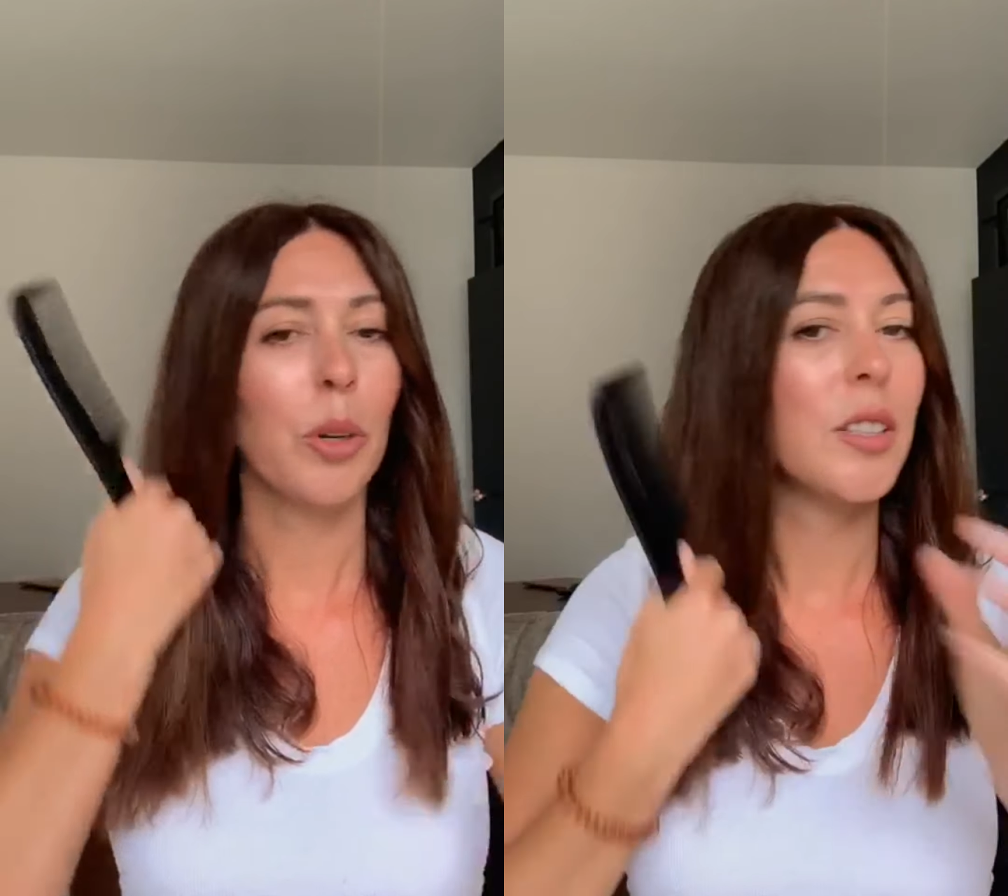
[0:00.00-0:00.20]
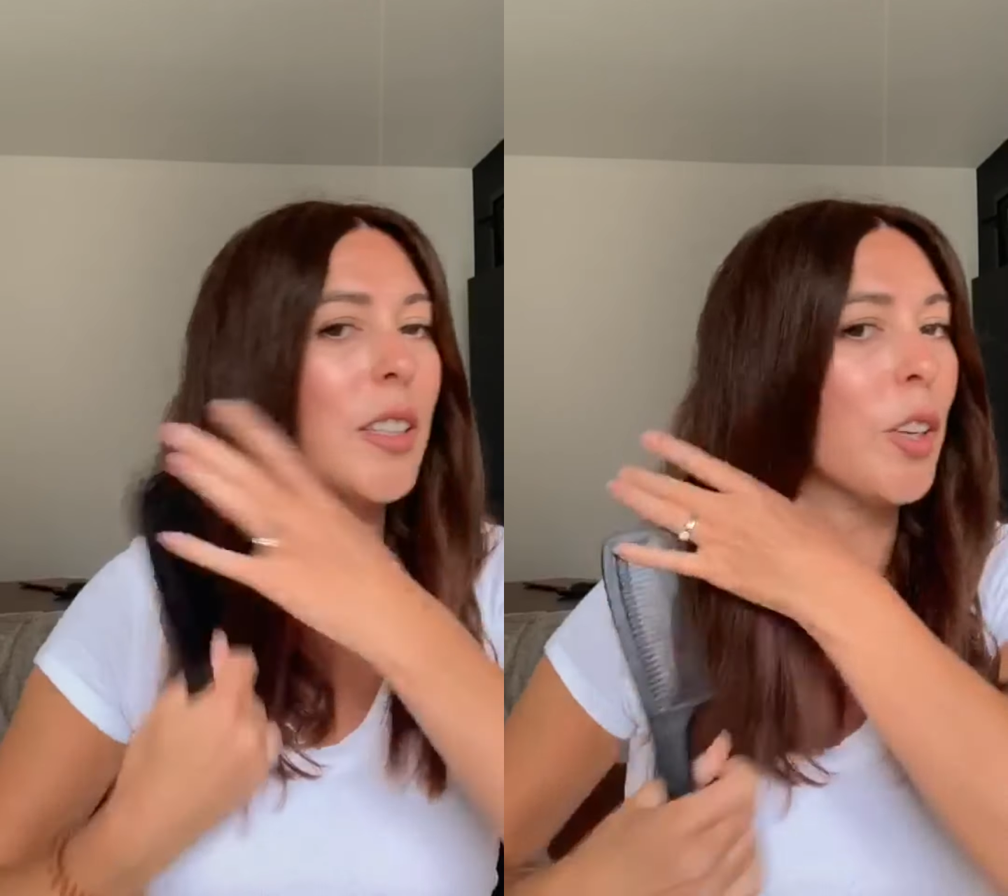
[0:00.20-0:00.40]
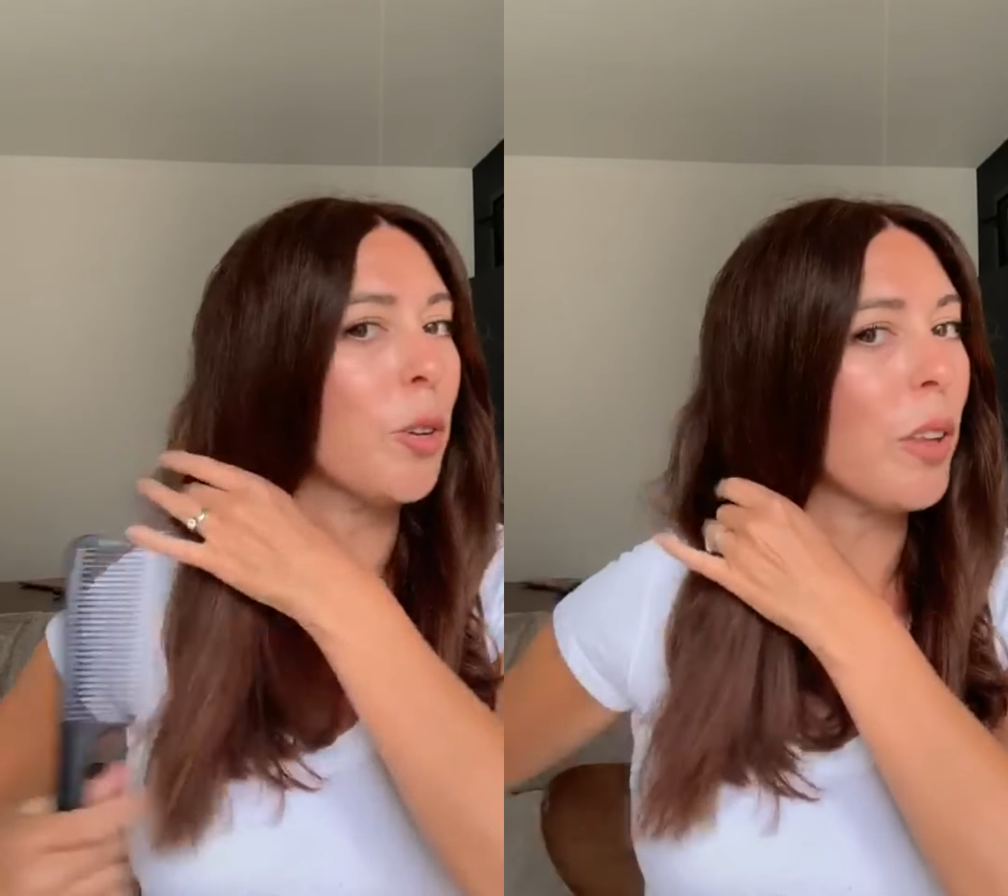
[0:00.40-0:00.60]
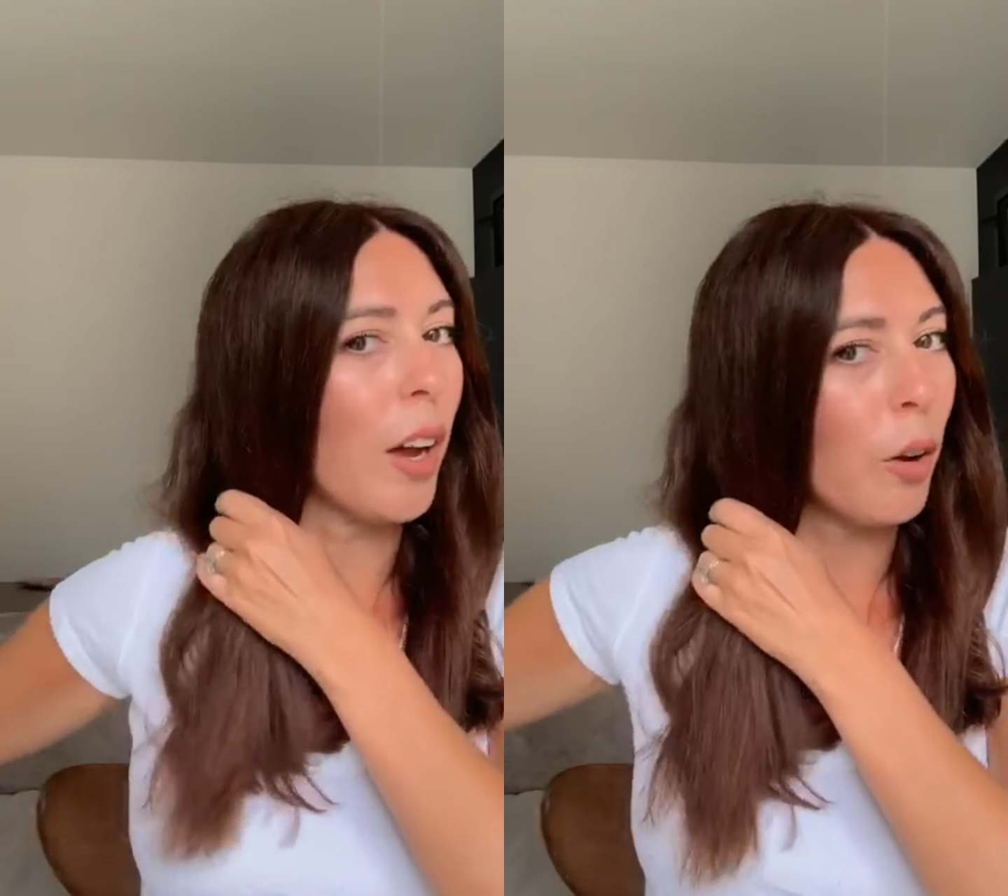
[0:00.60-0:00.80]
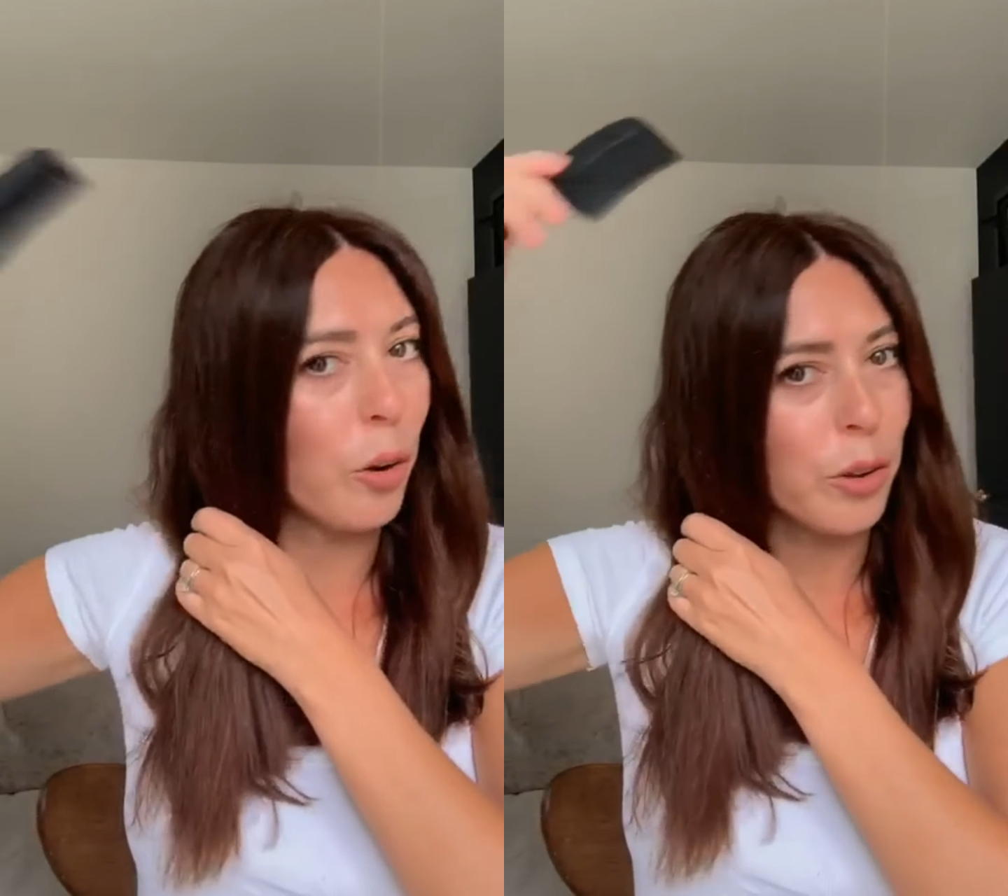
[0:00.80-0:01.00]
continue that